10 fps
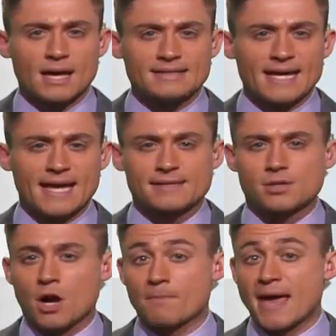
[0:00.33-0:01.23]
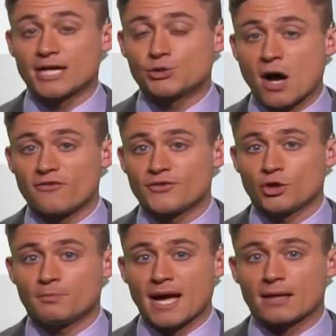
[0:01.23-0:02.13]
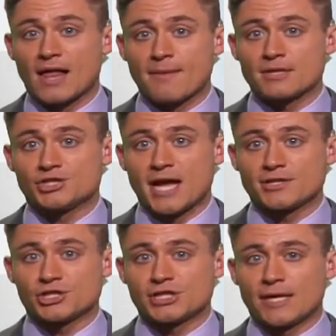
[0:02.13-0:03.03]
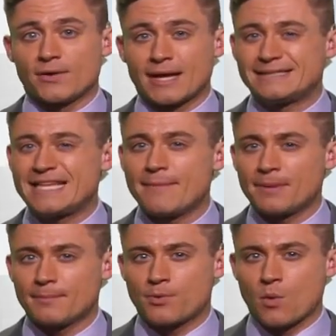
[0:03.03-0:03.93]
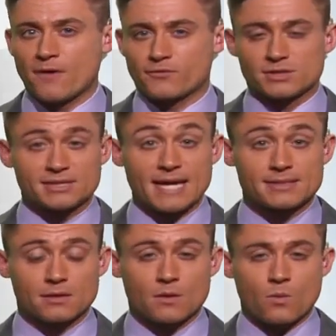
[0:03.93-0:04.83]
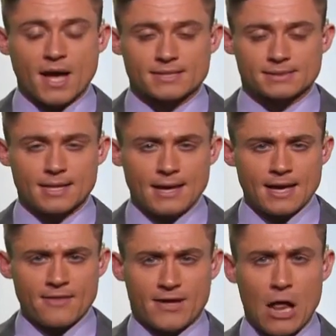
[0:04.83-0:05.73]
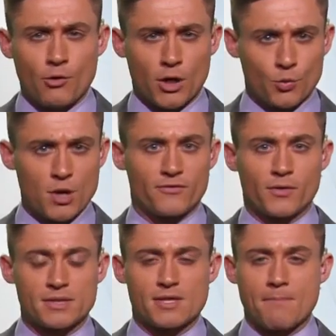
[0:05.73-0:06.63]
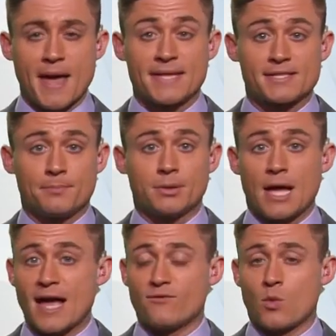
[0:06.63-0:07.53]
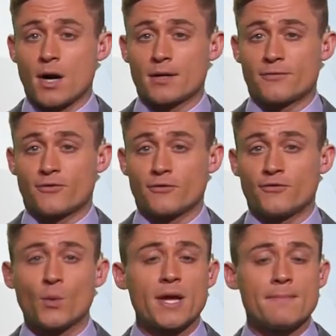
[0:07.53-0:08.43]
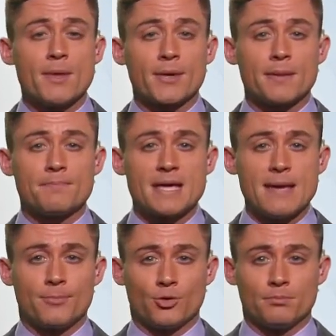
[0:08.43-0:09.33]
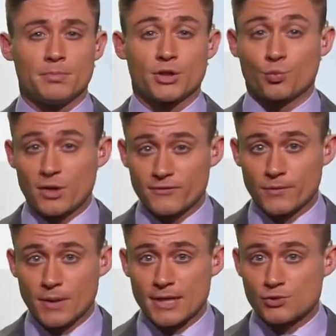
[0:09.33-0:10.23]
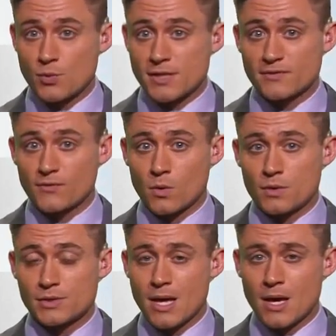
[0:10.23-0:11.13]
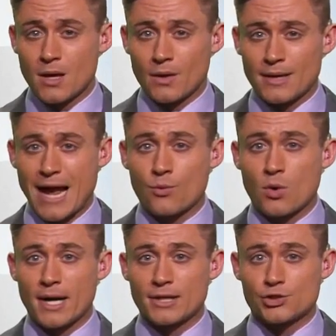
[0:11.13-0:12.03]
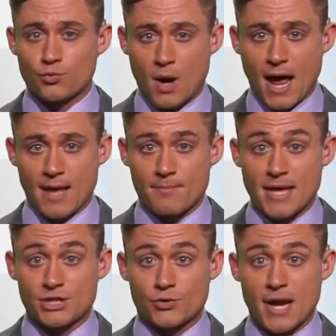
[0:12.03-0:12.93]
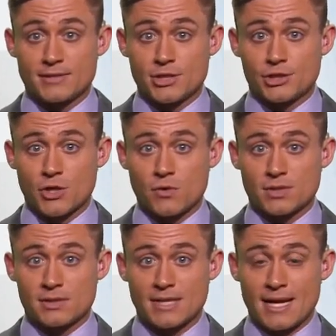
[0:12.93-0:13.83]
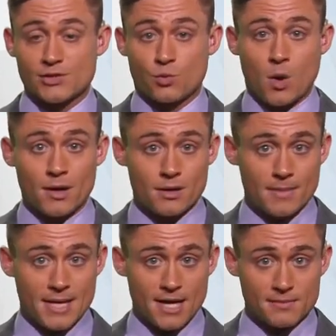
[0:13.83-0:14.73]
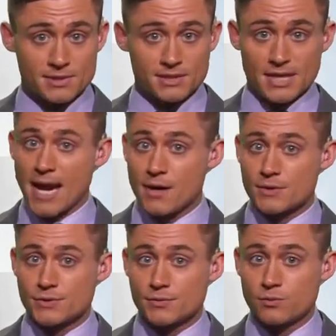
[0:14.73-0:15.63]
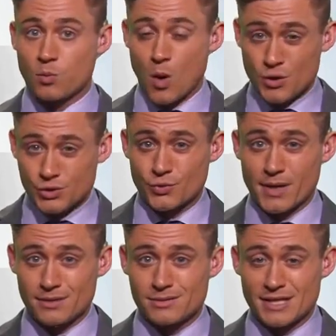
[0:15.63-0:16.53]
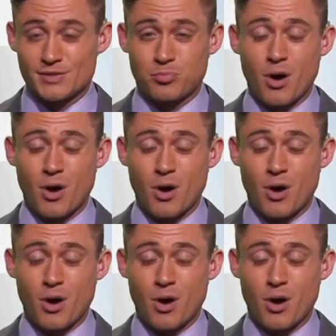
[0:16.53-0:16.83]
A decades-long mega drought fueled by climate change is nearing a tipping point for states in the West. The Colorado River is the main supply of water for 40 million people, but the river and its reservoirs are now running dry. Ben Tracy shows us that as water becomes scarce, Wall Street sees